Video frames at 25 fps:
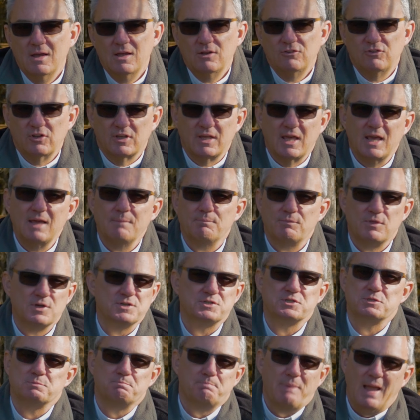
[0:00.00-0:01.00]
to keep
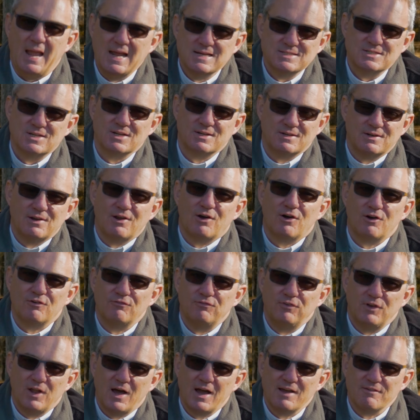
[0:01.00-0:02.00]
this pattern
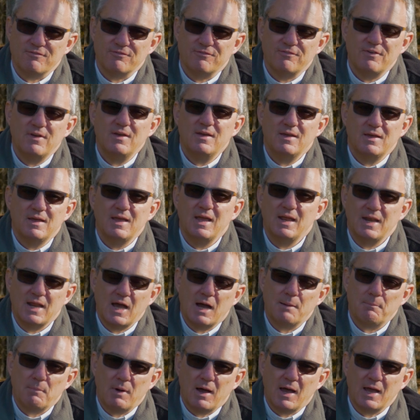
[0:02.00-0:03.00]
of life in
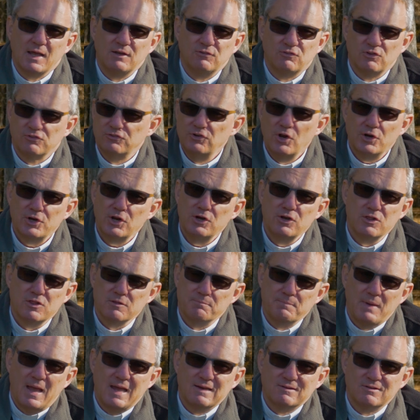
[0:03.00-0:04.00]
our minds. It's not only
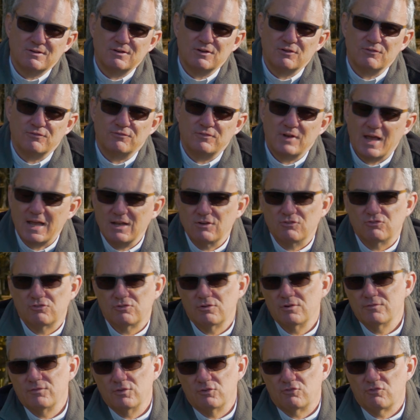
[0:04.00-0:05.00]
the pattern of
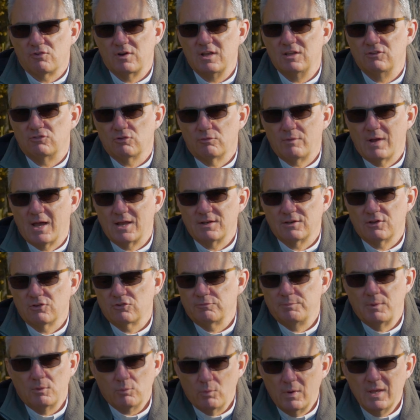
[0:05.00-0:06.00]
nature, of the trees around
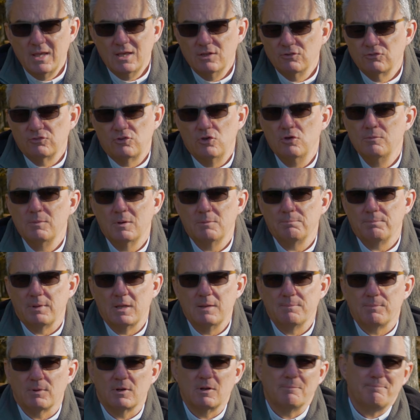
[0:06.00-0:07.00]
us, but we as human
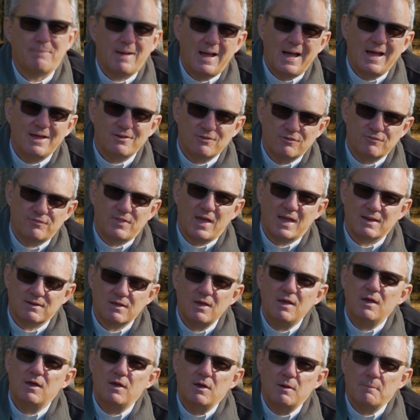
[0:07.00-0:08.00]
people are part of that
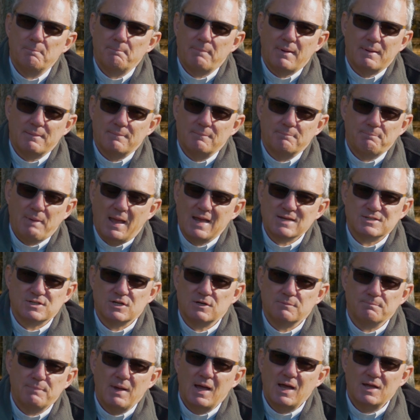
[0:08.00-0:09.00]

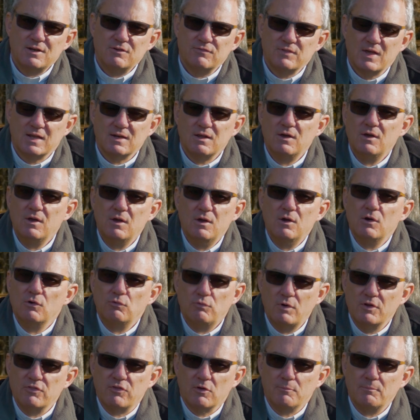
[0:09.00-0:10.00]
pattern, part of that
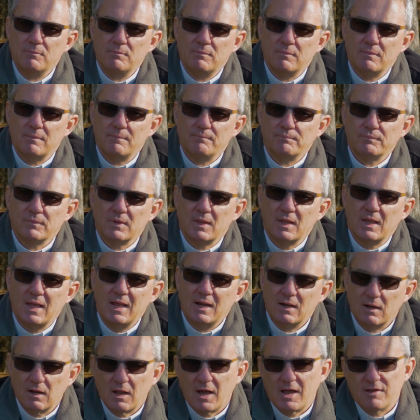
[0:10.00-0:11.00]
rhythm
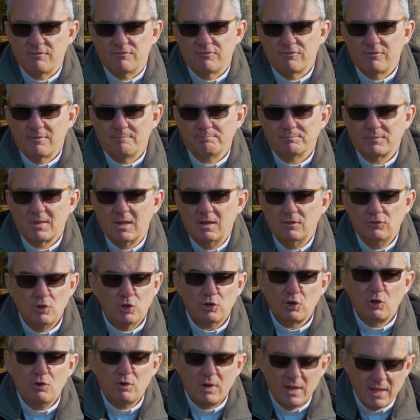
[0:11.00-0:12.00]
in life.
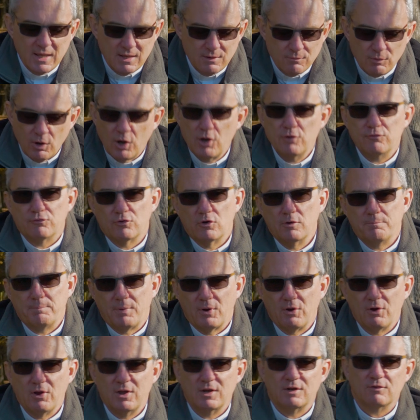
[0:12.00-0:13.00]
Not only over a
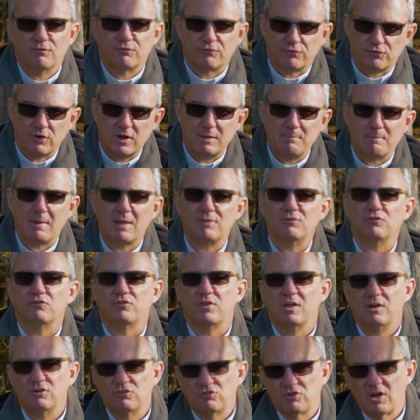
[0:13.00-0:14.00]
period of 3 months,
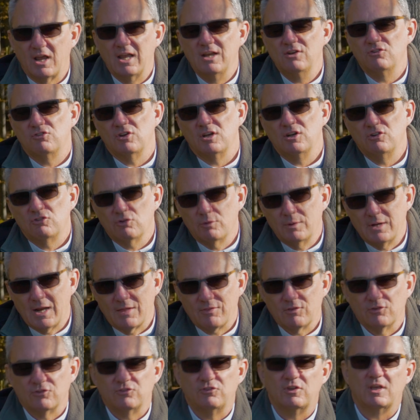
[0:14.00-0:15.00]
then changing to
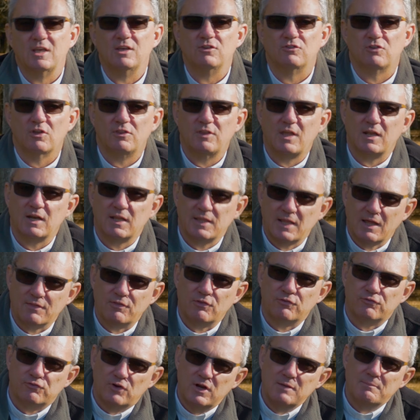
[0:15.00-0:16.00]
another season, then
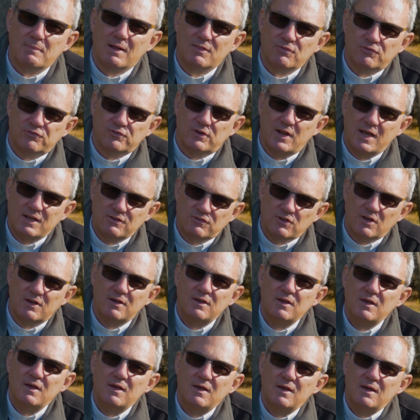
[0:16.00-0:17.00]
another 3 months later,
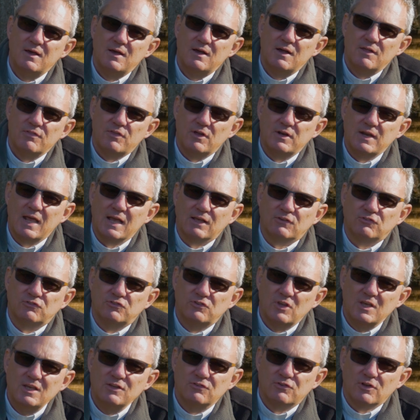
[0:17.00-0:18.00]
the next
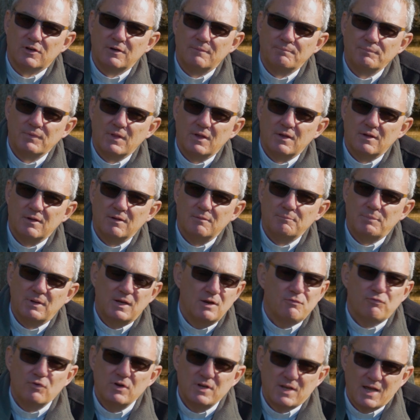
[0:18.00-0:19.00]
season,
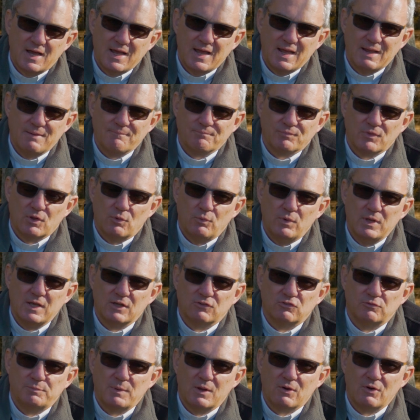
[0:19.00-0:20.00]
but every day we
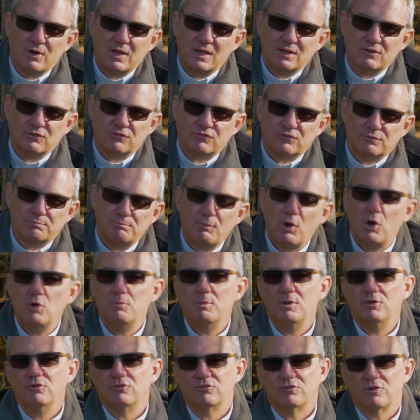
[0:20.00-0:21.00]
experience
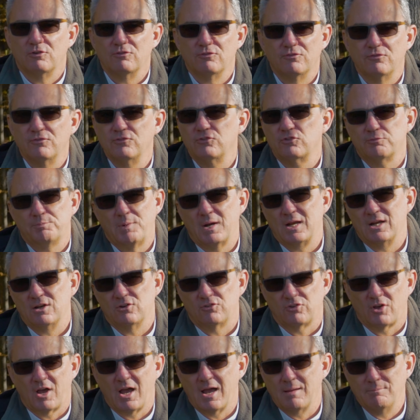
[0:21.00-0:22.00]
moments of
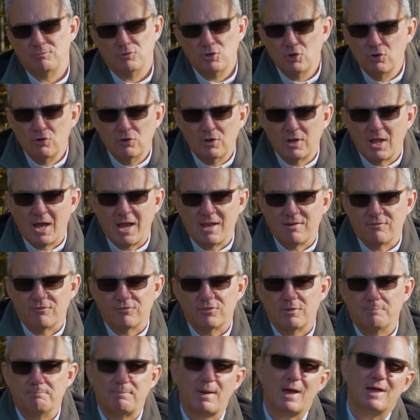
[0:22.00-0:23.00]
springtime, new
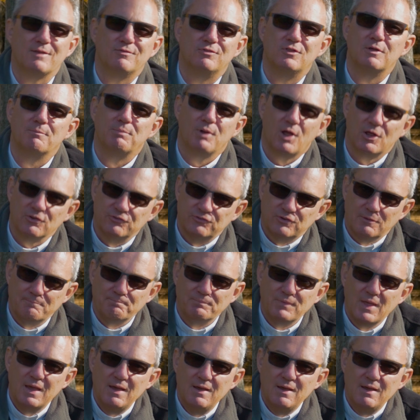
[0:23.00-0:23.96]
life, the bud, the blossom.